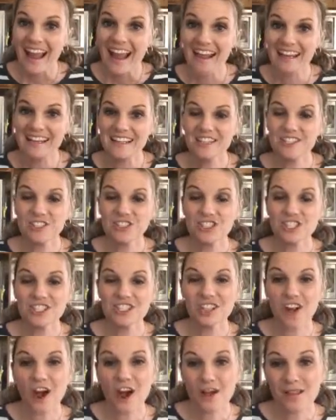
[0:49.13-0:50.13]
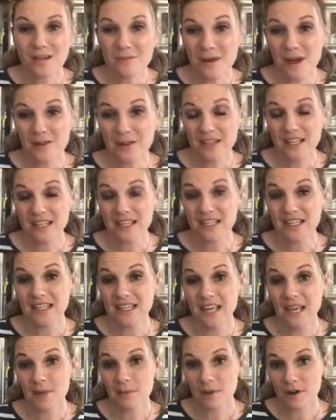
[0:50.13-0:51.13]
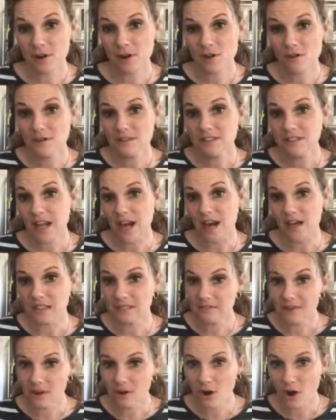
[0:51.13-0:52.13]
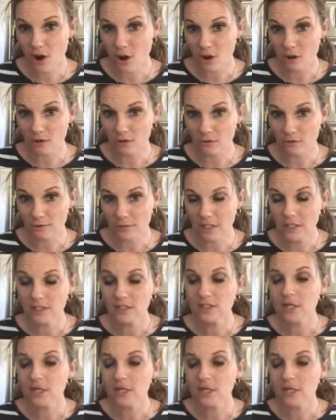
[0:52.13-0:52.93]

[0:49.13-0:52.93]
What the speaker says: And it's just all about getting chemicals out of our home,